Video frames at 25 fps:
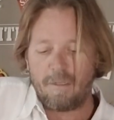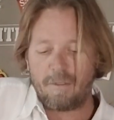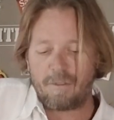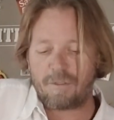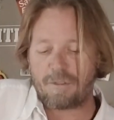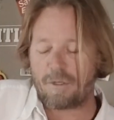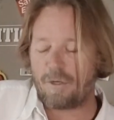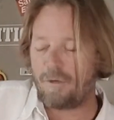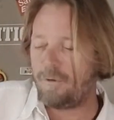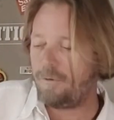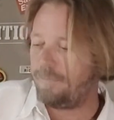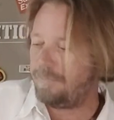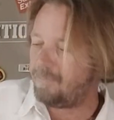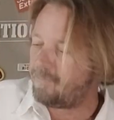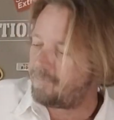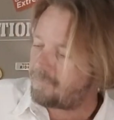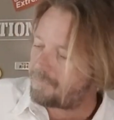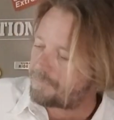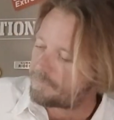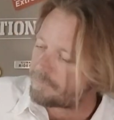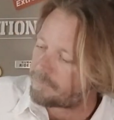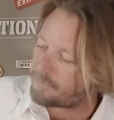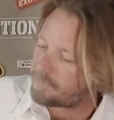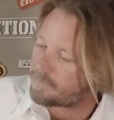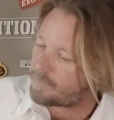So
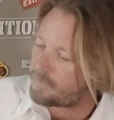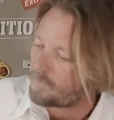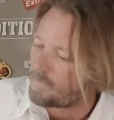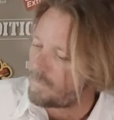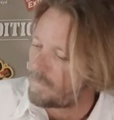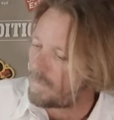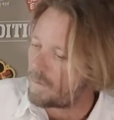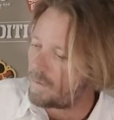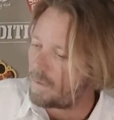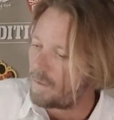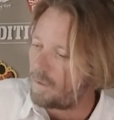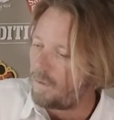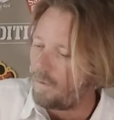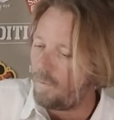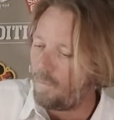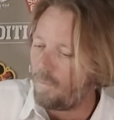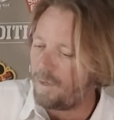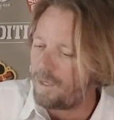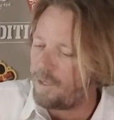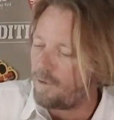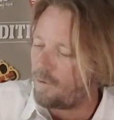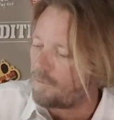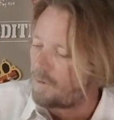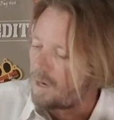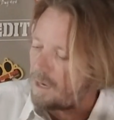
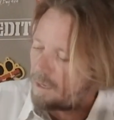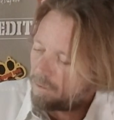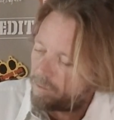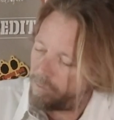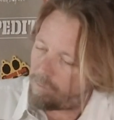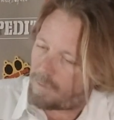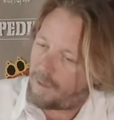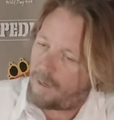when you're out